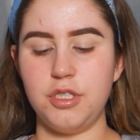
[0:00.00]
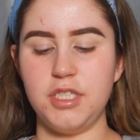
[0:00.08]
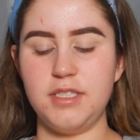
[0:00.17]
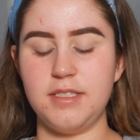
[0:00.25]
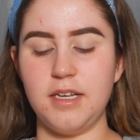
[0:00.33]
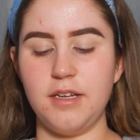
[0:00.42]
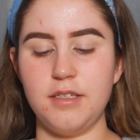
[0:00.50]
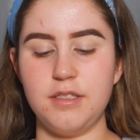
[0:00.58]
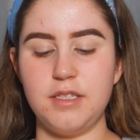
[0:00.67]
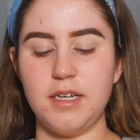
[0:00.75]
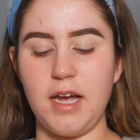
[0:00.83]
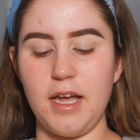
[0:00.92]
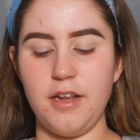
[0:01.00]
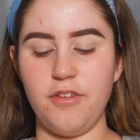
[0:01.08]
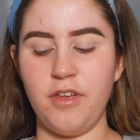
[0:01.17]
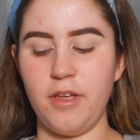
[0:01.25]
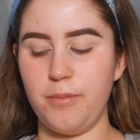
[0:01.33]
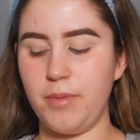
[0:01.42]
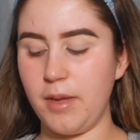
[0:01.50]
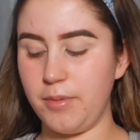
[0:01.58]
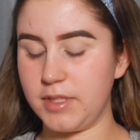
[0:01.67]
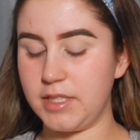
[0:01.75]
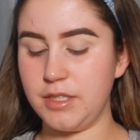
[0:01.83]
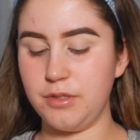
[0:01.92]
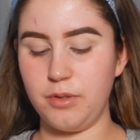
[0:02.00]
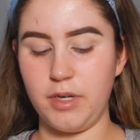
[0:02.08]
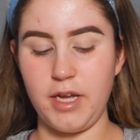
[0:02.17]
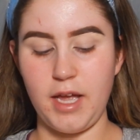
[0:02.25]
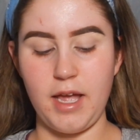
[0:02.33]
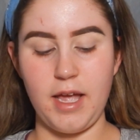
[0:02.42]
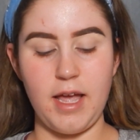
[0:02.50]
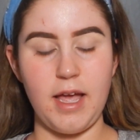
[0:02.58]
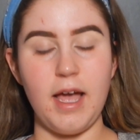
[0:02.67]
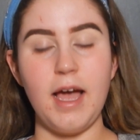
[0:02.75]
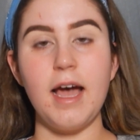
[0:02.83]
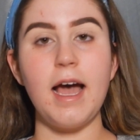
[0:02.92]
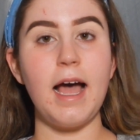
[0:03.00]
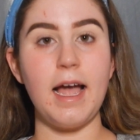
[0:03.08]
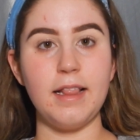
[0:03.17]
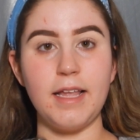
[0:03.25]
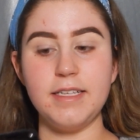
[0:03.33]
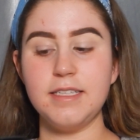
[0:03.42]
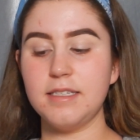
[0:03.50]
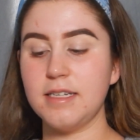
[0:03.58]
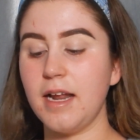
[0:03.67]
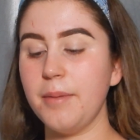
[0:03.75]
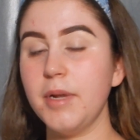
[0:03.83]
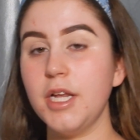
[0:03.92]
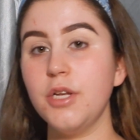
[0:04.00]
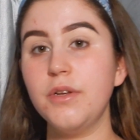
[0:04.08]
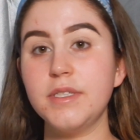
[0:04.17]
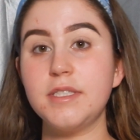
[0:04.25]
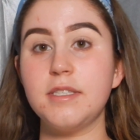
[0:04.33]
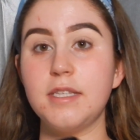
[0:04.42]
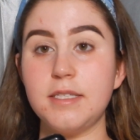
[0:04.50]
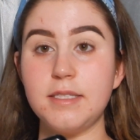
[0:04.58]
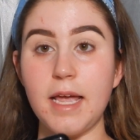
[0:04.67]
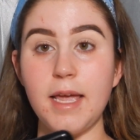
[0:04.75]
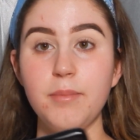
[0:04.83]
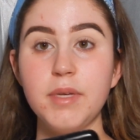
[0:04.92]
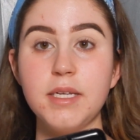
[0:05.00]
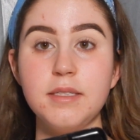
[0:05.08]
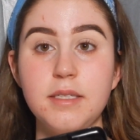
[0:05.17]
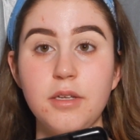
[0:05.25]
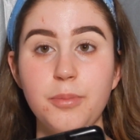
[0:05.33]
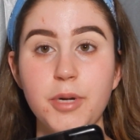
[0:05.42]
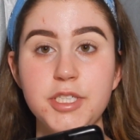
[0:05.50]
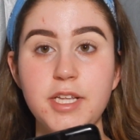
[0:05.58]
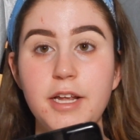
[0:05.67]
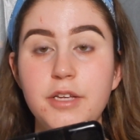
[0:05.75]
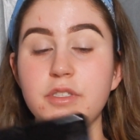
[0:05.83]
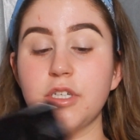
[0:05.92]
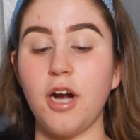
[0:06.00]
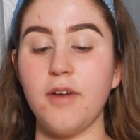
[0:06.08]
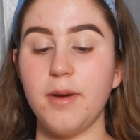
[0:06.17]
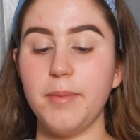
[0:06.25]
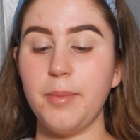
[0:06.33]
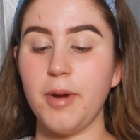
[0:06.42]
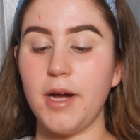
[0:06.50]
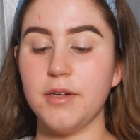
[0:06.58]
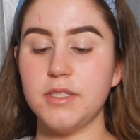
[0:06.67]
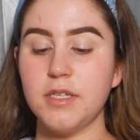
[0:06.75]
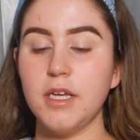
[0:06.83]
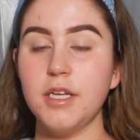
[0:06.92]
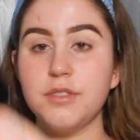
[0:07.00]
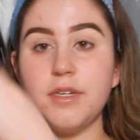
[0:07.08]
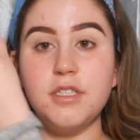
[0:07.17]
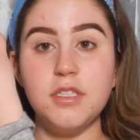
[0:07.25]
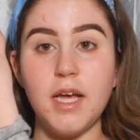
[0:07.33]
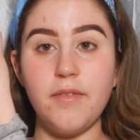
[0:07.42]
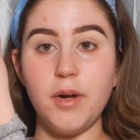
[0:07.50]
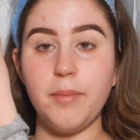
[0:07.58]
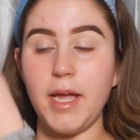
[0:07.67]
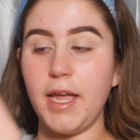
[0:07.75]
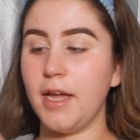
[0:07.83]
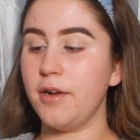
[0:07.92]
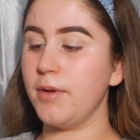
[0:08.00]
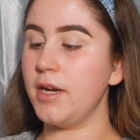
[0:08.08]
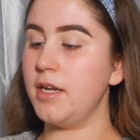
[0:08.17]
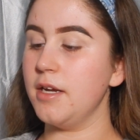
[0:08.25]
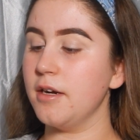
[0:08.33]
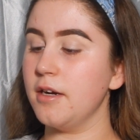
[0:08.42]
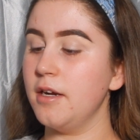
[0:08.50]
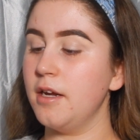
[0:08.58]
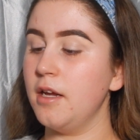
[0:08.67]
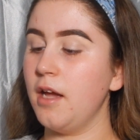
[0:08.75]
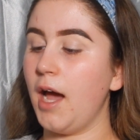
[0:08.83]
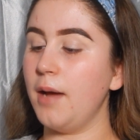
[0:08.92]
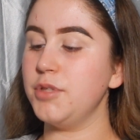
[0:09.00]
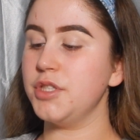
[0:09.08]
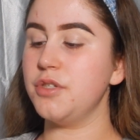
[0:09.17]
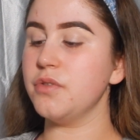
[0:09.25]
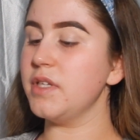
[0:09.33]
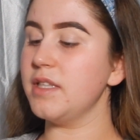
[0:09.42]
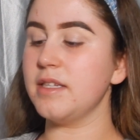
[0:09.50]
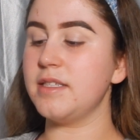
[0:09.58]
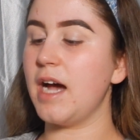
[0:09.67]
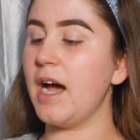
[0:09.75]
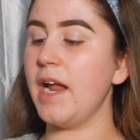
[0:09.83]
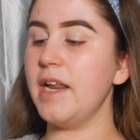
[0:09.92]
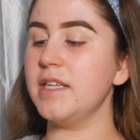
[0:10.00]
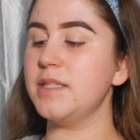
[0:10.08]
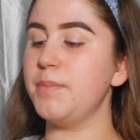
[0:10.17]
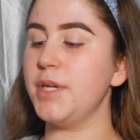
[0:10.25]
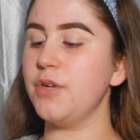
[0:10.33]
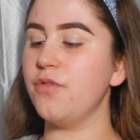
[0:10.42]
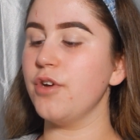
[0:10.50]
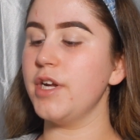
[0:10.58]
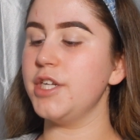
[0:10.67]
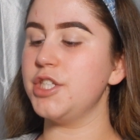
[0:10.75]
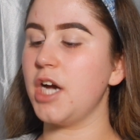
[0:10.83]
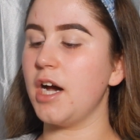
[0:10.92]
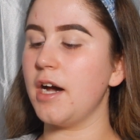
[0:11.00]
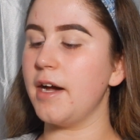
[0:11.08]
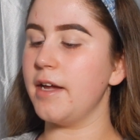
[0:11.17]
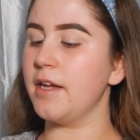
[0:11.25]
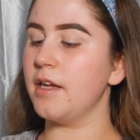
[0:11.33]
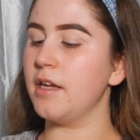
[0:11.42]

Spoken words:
just to kind of be able to highlight it. And I'm going to use the same concealer brush that I used to carve out my brows. So I just have it on my hand right here. I'm just using the tiniest bit for each eye.